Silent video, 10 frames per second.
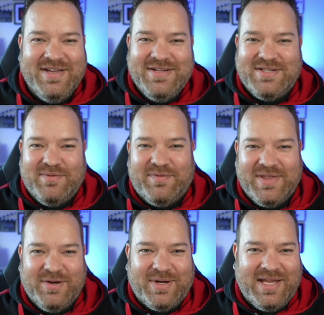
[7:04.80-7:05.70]

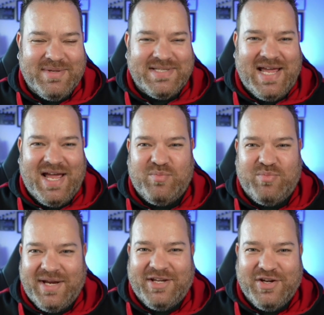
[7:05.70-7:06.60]
something that will keep the sound
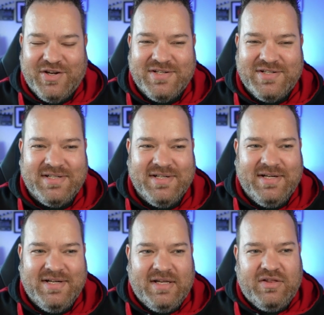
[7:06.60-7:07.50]
pretty good,
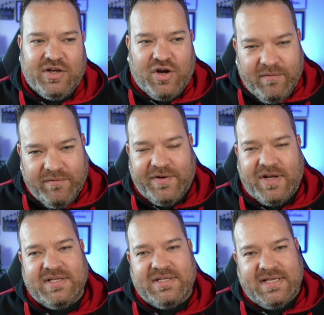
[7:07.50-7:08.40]
the
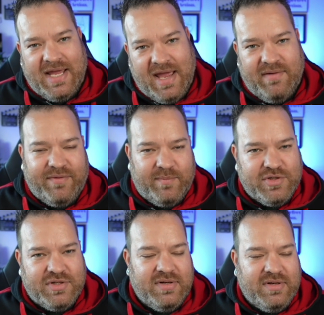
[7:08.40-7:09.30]
confidence that you have from,
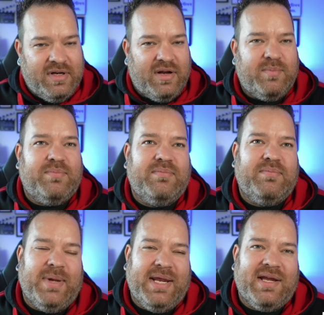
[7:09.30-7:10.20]
you know,
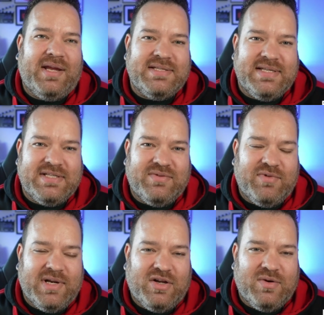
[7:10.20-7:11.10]
being consistent
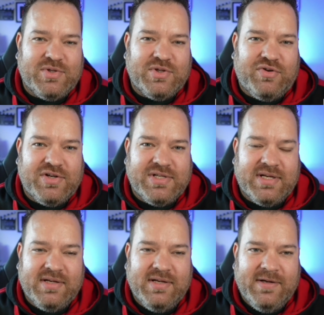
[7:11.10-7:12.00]
really comes across
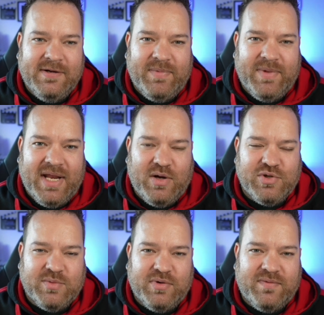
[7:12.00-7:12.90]
and
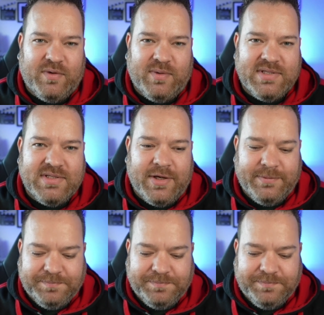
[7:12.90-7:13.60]
helps you move forward. So